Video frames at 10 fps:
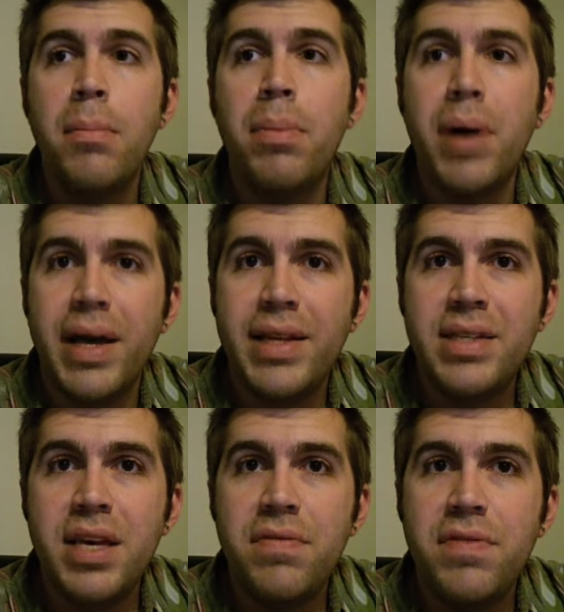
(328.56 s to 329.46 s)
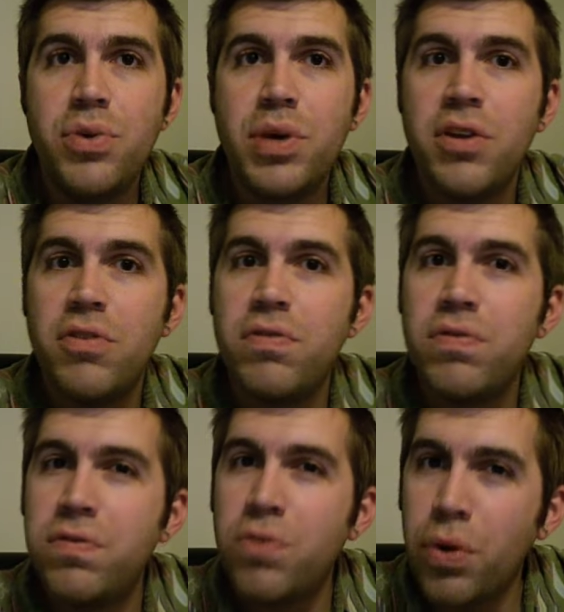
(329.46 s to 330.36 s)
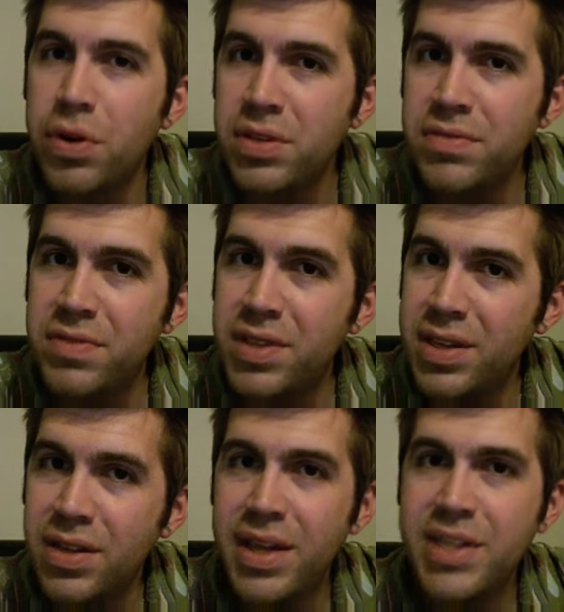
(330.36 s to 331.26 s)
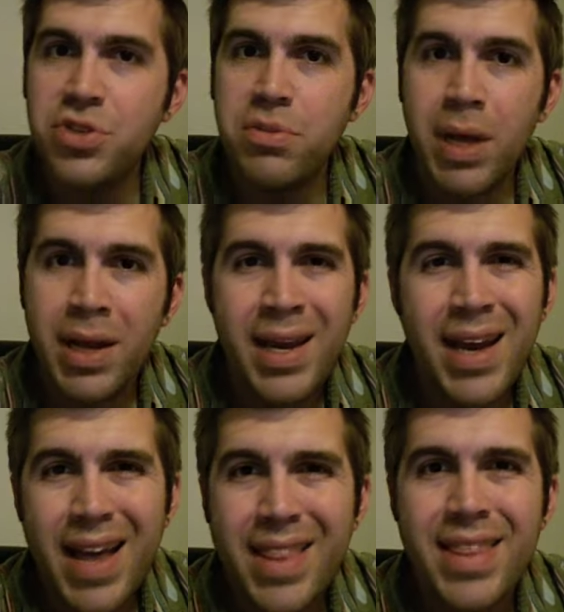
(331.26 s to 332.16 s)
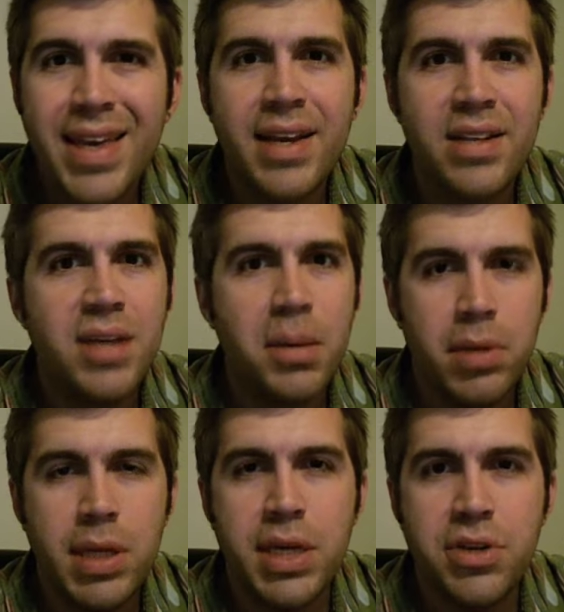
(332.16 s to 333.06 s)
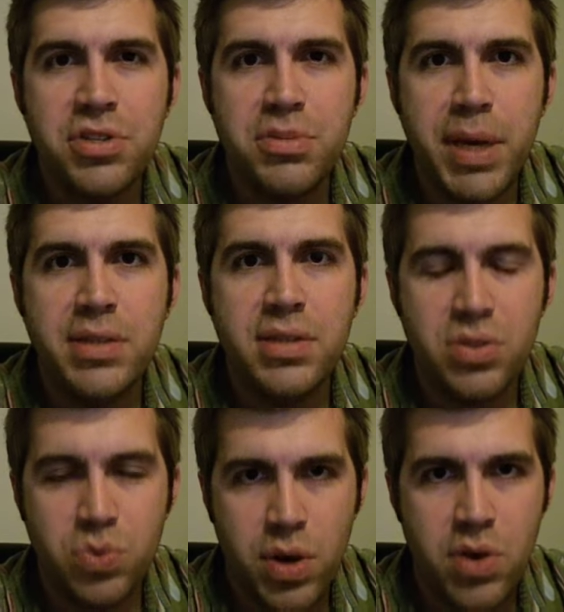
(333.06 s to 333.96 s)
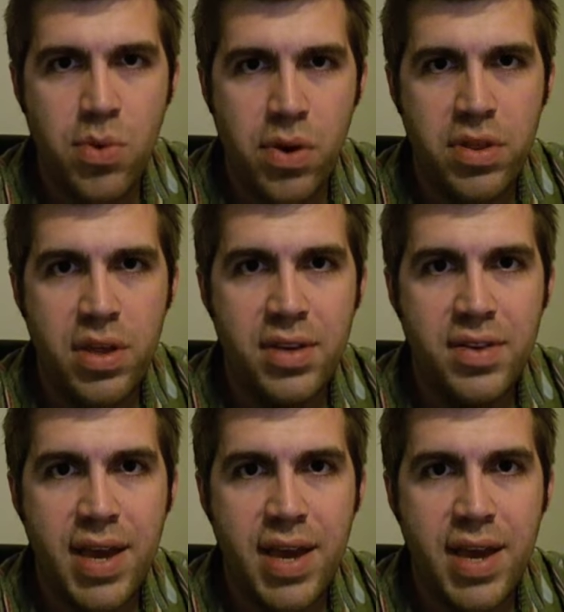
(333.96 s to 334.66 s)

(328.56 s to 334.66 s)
But if you can afford the little extra money, I think doubling your space is well worth it.